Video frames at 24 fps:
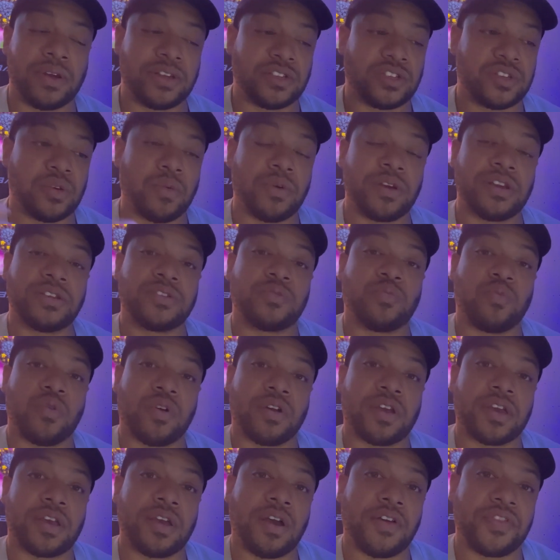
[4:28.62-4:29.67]
someone is
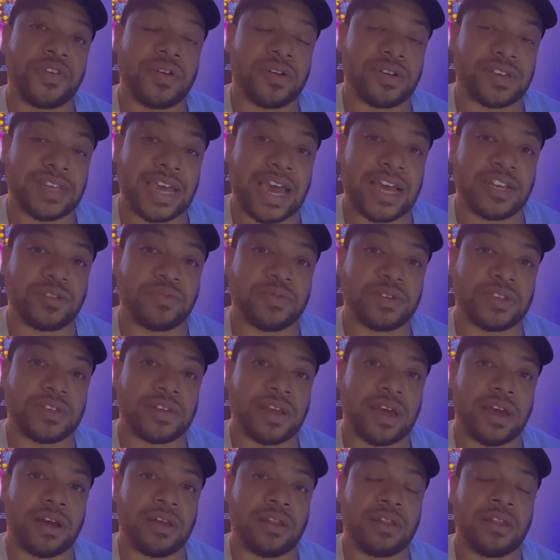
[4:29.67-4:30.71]
working on their attachment
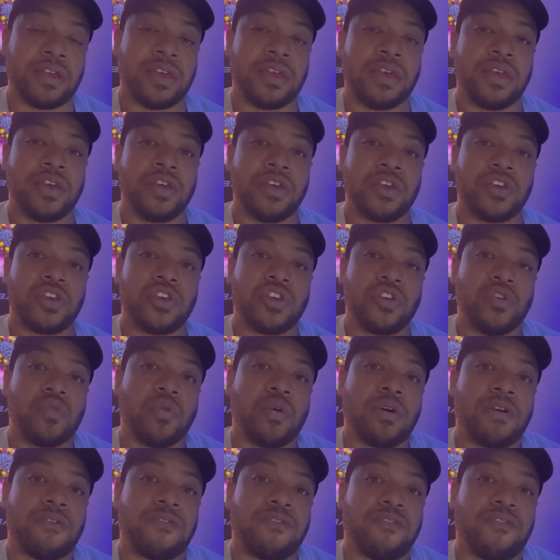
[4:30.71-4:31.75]
style,
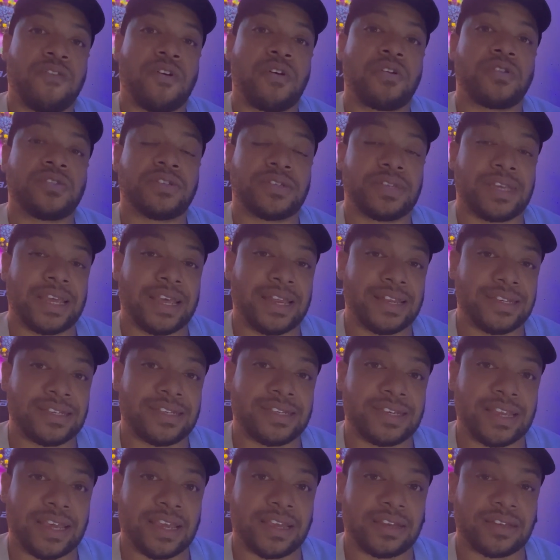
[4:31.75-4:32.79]
your first
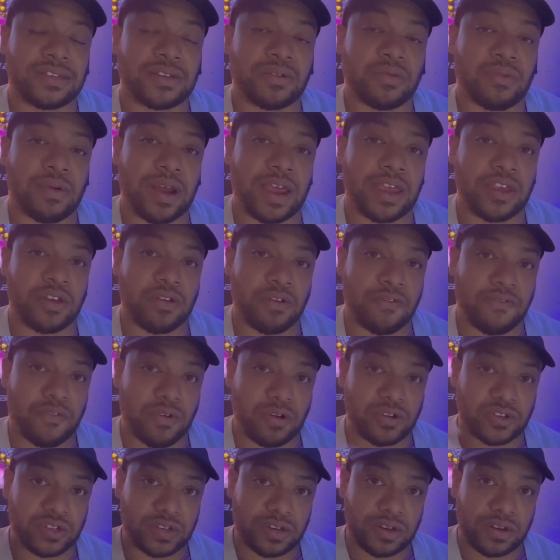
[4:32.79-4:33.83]
instinct, right, your
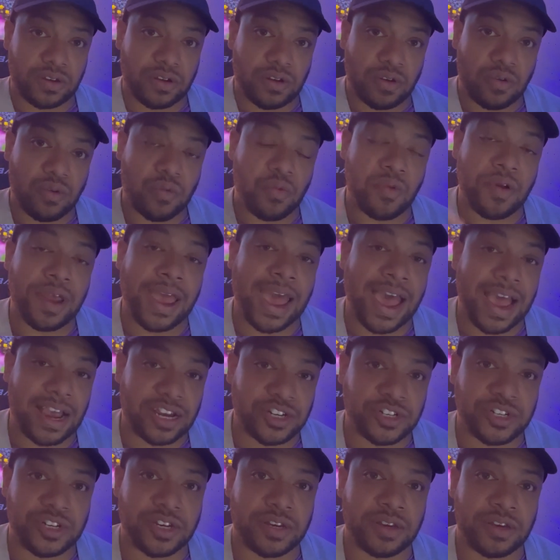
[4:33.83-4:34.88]
first
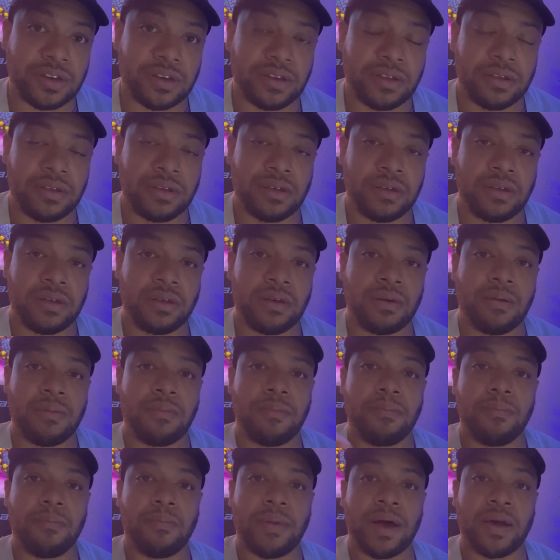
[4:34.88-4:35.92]
reaction,
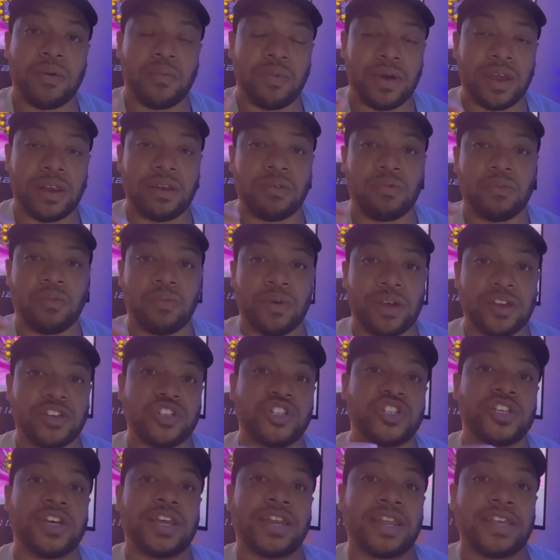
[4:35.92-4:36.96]
when
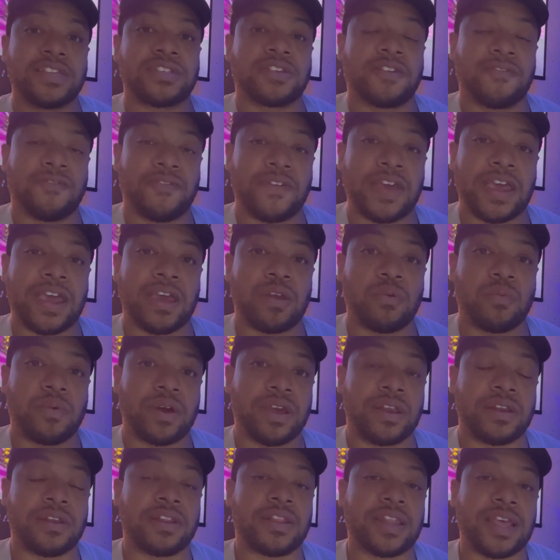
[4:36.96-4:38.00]
shit hits the fan,
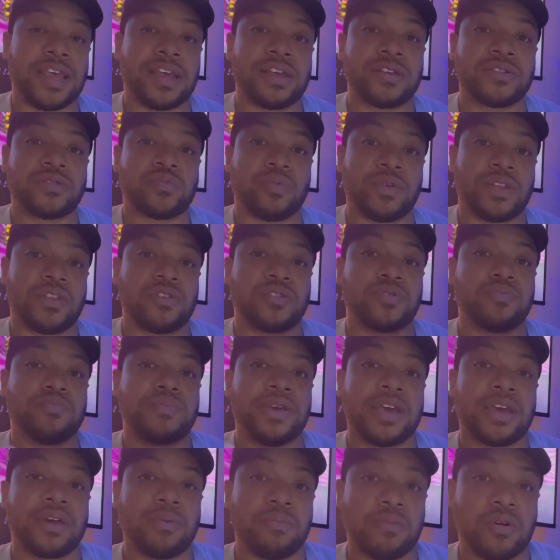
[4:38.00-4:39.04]
when there's
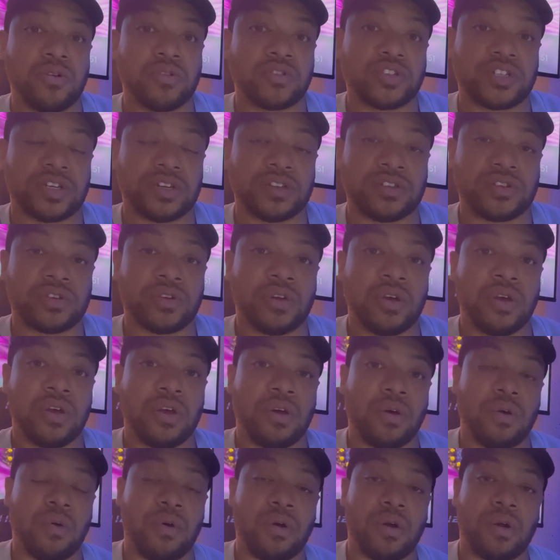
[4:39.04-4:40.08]
big emotions,
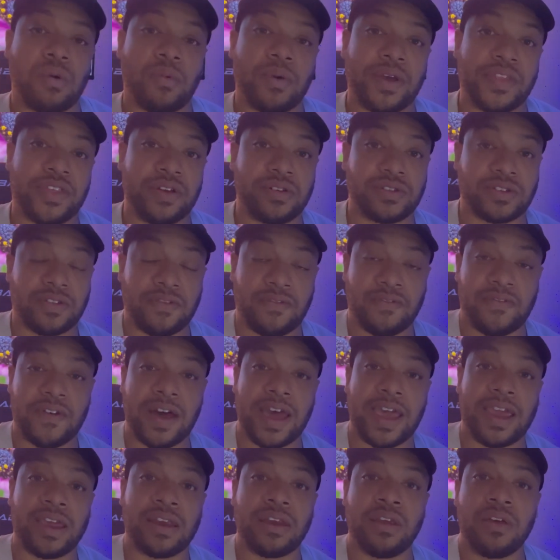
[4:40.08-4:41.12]
or when there's a
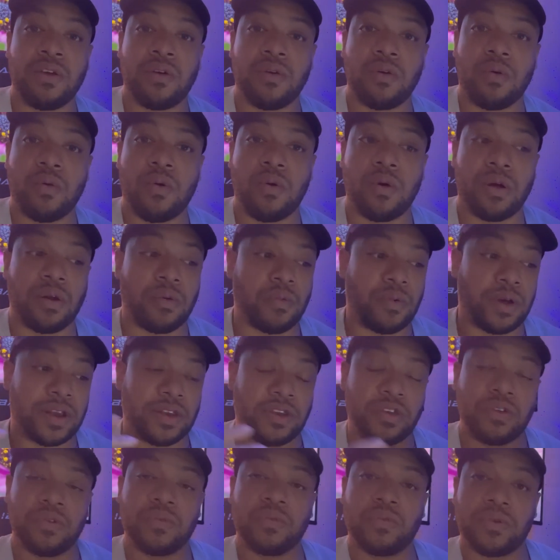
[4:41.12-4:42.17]
fight, or when
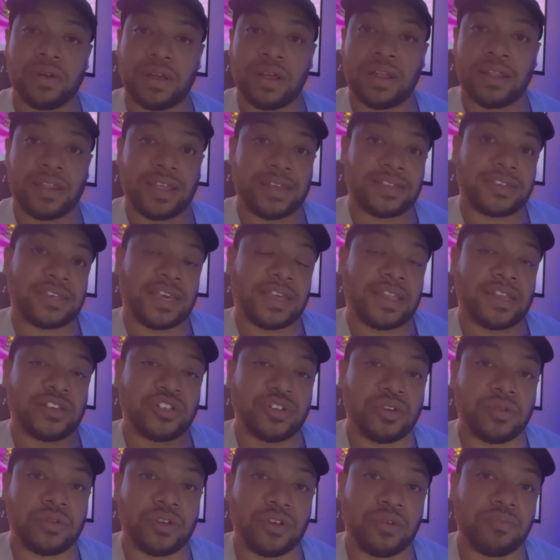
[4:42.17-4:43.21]
you, let's say
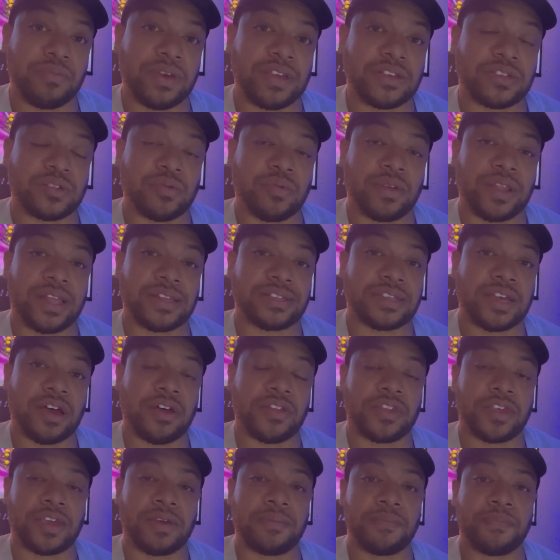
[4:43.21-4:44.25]
that you meet someone that's
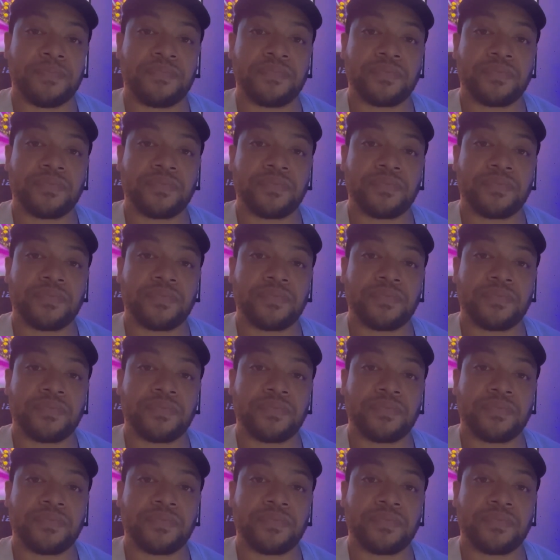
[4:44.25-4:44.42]
healthy,